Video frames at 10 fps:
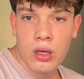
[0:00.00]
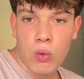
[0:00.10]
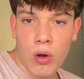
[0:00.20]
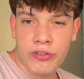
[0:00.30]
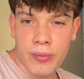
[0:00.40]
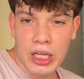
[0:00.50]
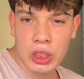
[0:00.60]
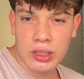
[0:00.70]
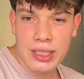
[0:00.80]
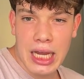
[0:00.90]
What
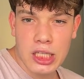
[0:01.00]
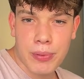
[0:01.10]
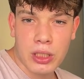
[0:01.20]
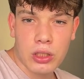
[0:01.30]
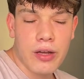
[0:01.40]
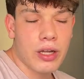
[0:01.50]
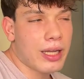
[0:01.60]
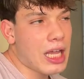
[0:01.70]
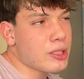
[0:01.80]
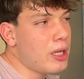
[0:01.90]
formation does Gasperini...
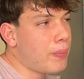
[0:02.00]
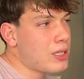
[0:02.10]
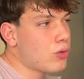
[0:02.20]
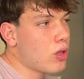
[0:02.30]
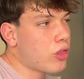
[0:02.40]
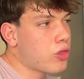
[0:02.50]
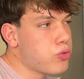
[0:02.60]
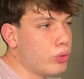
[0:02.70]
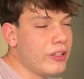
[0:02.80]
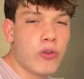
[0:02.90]
Gasperini plays with
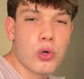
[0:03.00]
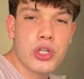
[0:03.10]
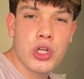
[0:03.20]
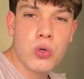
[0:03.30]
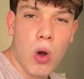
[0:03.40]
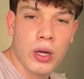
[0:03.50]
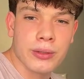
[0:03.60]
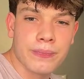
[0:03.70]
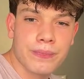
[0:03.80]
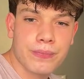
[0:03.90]
a
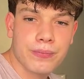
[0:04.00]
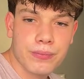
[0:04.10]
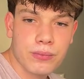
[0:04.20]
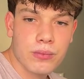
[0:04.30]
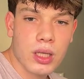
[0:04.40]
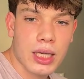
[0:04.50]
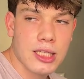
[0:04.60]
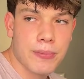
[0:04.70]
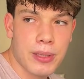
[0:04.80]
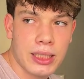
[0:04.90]
3-4-2-1.
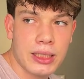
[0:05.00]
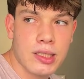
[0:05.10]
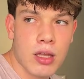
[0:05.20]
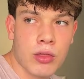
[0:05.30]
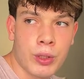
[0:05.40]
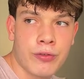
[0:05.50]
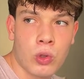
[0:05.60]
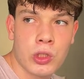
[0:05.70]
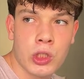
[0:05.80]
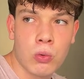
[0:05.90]
Gasperini is a
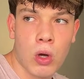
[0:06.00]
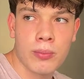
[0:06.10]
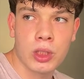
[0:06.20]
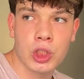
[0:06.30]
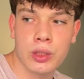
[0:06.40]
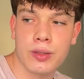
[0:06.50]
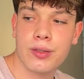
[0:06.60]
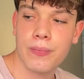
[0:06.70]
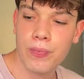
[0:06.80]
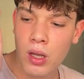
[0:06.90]
3-4-2-1
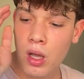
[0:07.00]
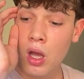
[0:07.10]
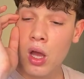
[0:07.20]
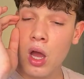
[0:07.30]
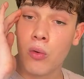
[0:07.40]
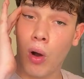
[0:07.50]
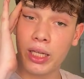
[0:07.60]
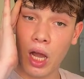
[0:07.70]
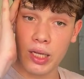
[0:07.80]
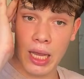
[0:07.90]
merchant.
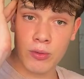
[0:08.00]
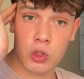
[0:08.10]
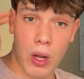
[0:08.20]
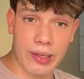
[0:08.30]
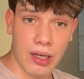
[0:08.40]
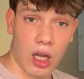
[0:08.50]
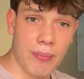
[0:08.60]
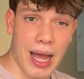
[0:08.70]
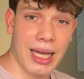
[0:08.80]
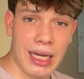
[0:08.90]
Right, guys, I'm sweating like
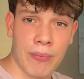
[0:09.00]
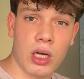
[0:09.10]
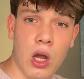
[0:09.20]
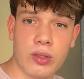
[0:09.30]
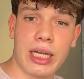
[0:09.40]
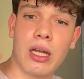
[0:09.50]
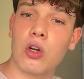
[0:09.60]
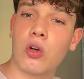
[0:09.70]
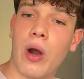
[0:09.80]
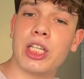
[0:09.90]
mad. I'm going to go take a
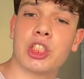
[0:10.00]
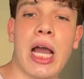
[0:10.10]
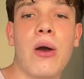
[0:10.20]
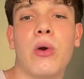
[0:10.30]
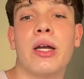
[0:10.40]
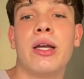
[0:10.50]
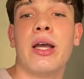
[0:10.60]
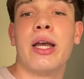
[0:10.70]
great shower.